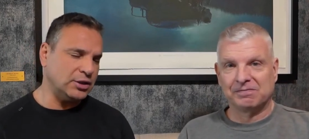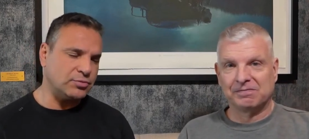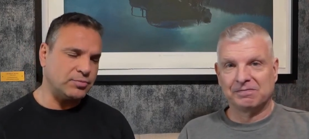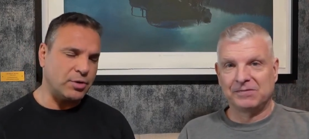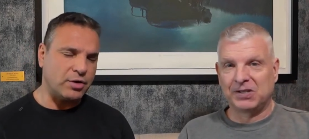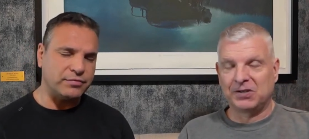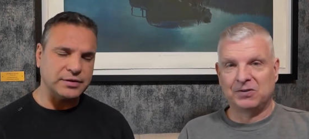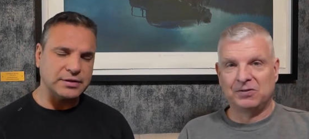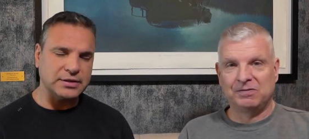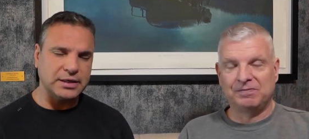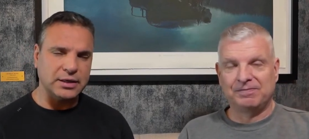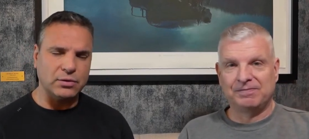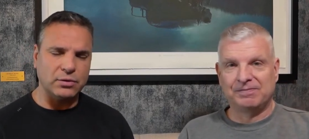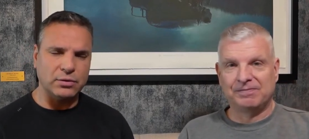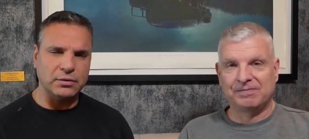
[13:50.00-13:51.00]
Speaker 1: teach prophecy
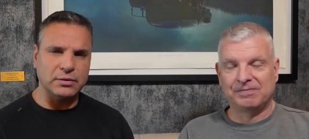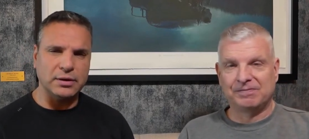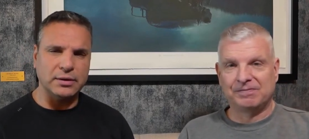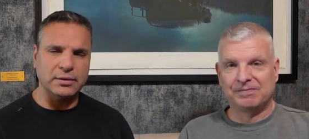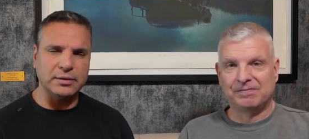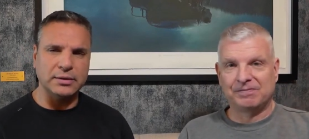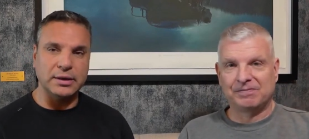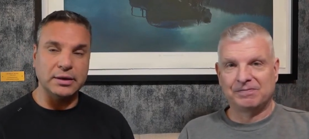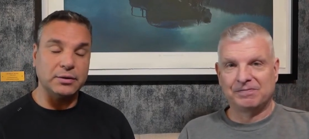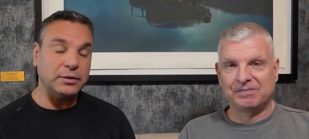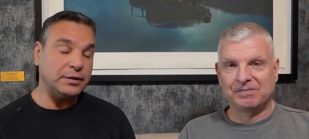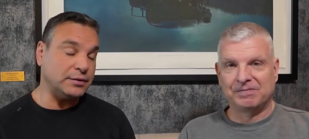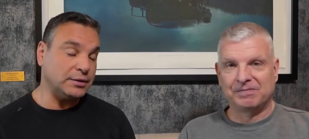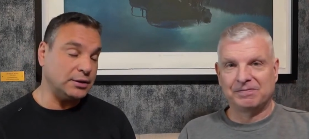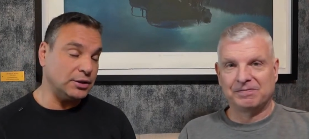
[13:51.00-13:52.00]
no. at all. Uh, they
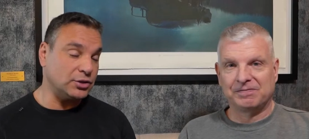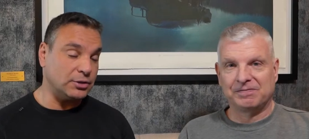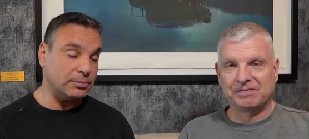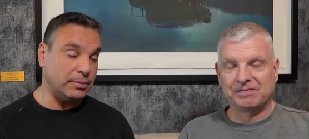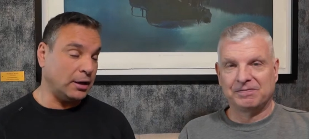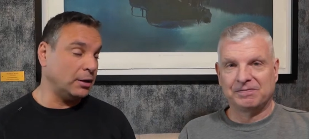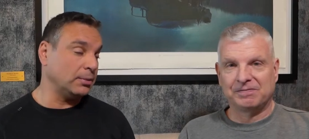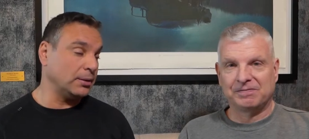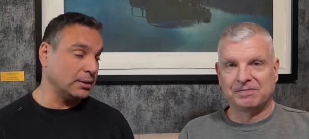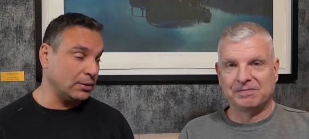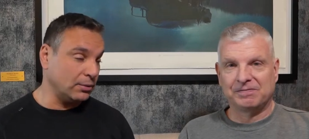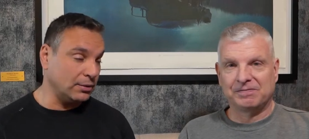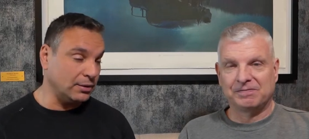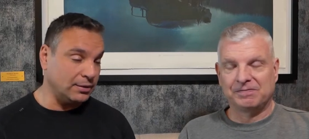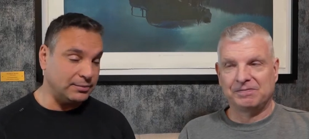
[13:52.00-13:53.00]
don't even teach the Bible at
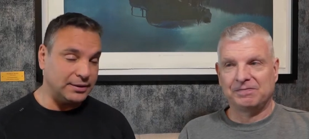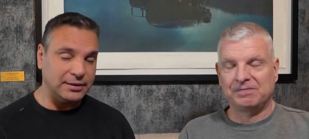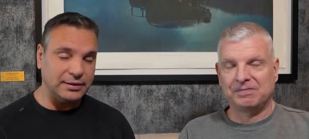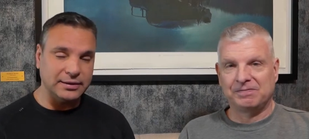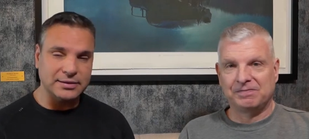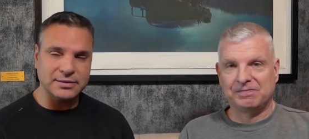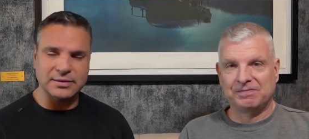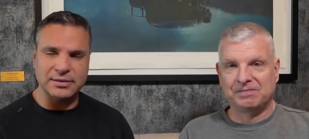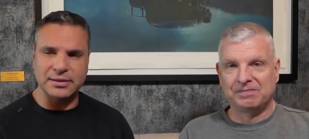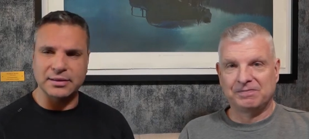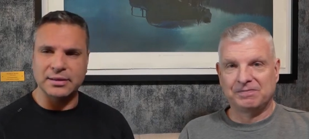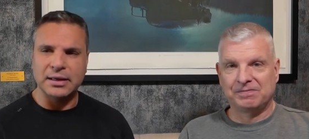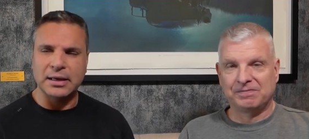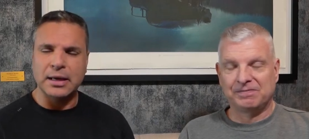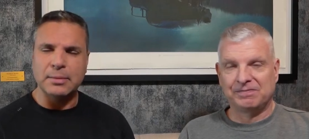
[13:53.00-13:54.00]
all. I mean, it's the.
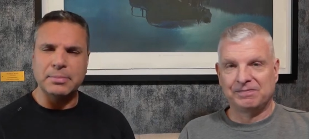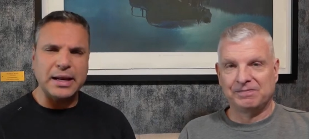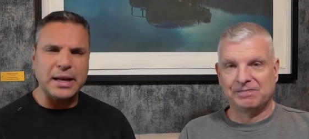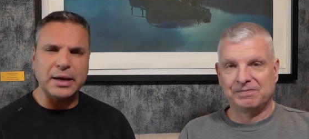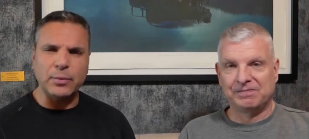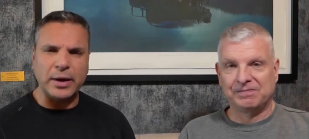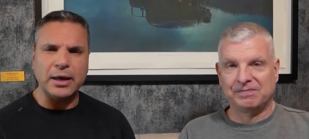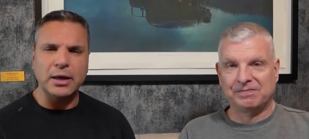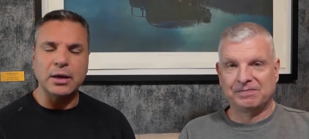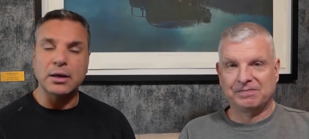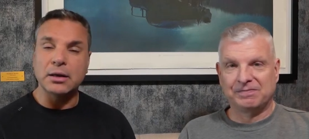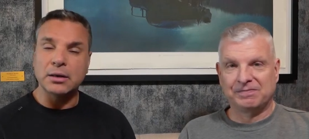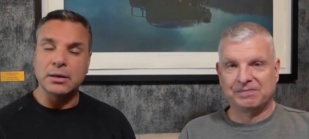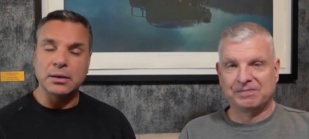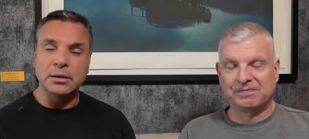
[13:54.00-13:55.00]
But anyway,
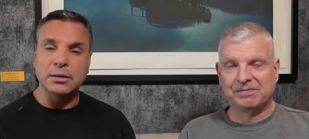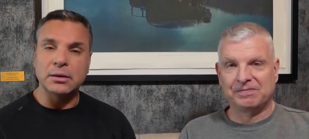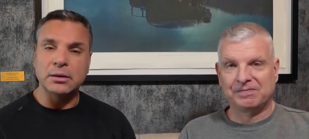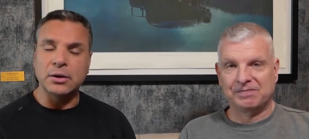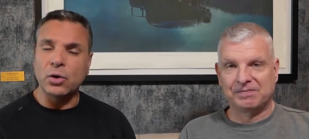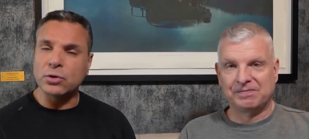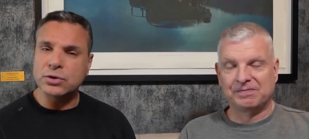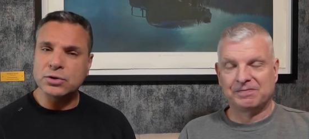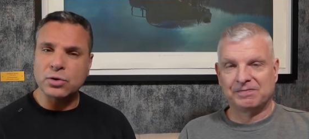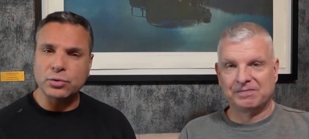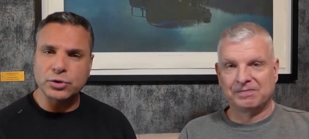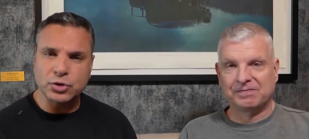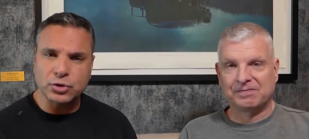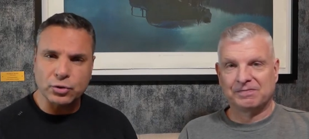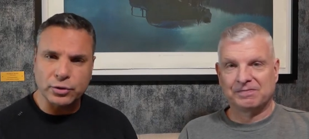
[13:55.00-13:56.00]
long
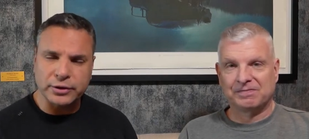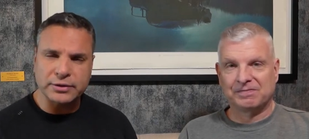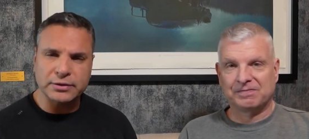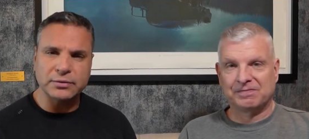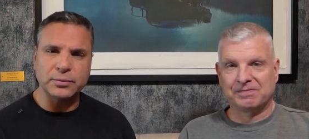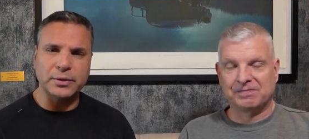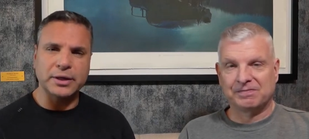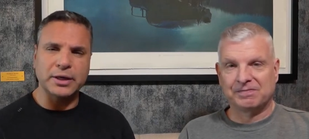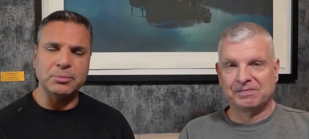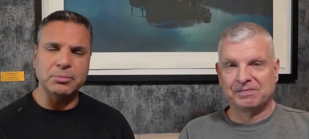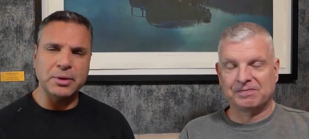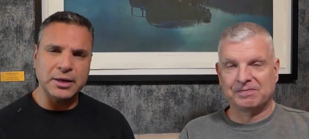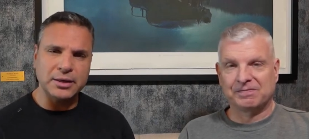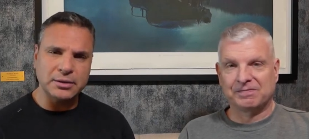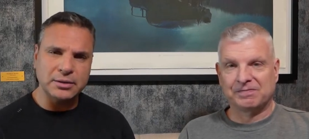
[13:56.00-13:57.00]
story short, we're
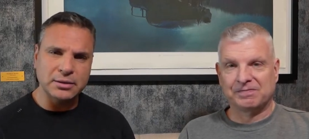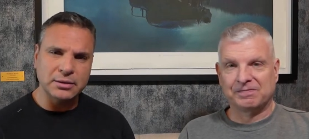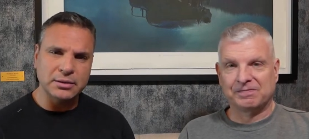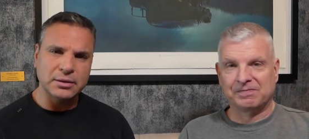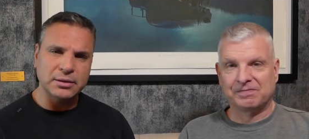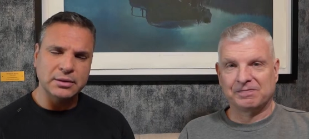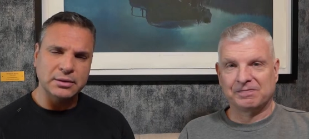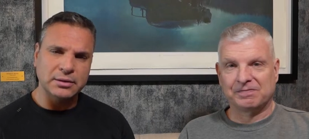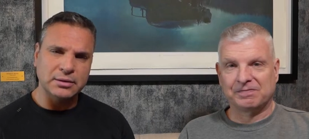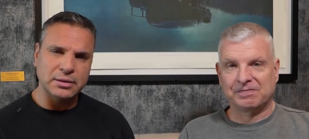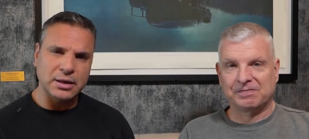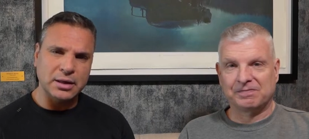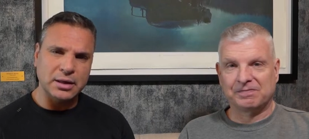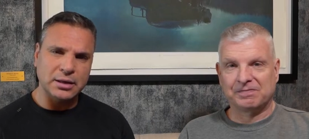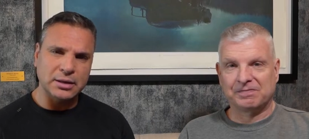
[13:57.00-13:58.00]
committed
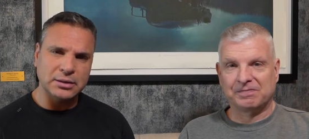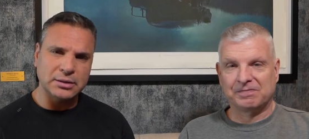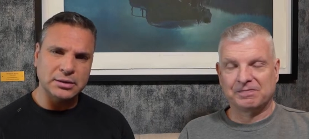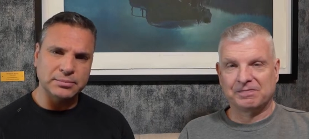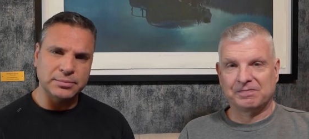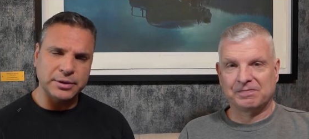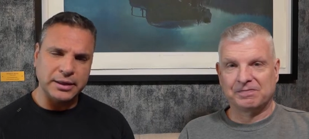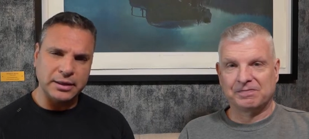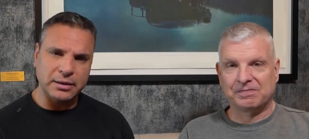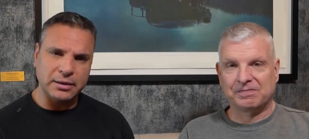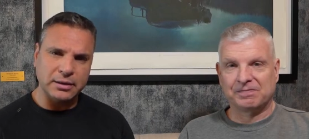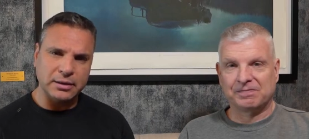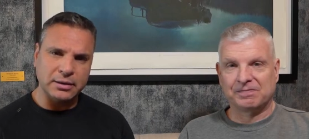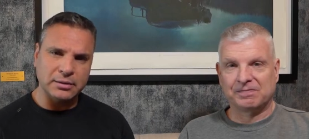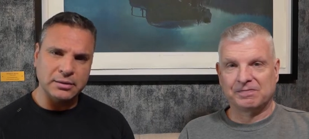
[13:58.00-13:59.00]
uh, to bring
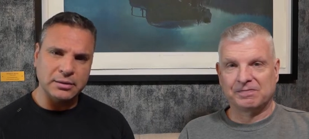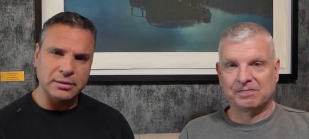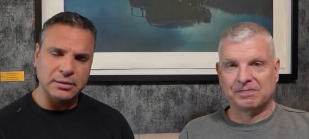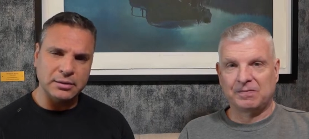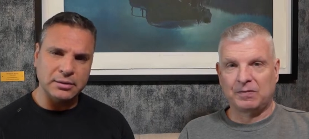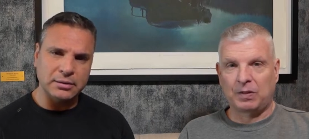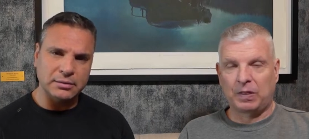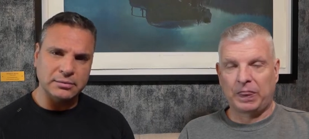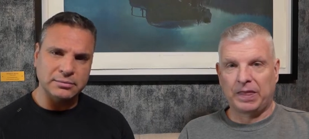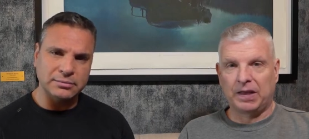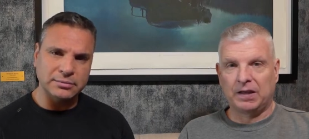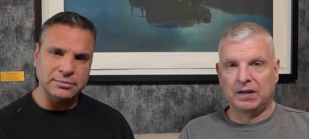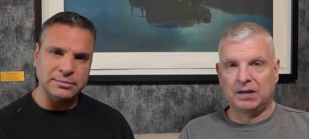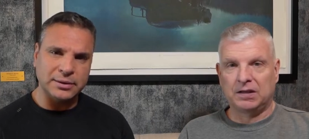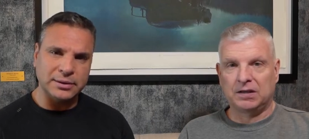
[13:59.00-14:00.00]
uh,
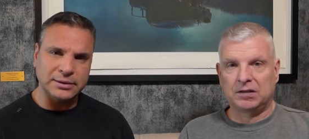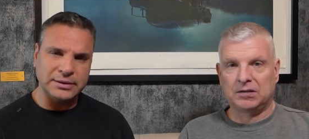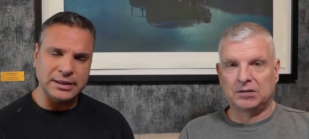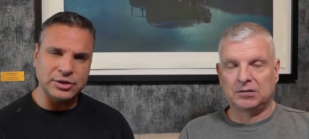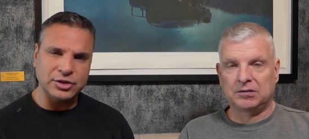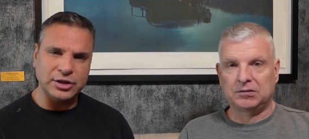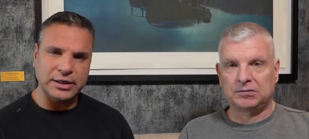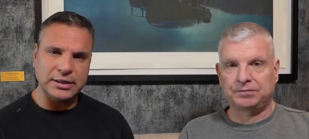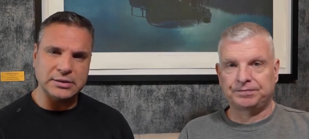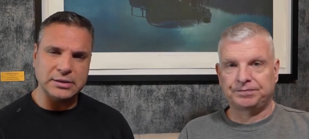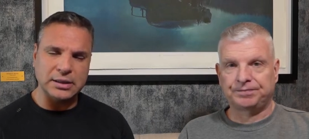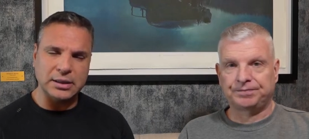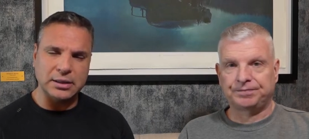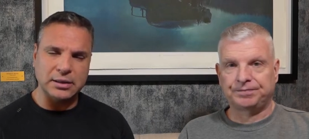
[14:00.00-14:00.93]
our teachings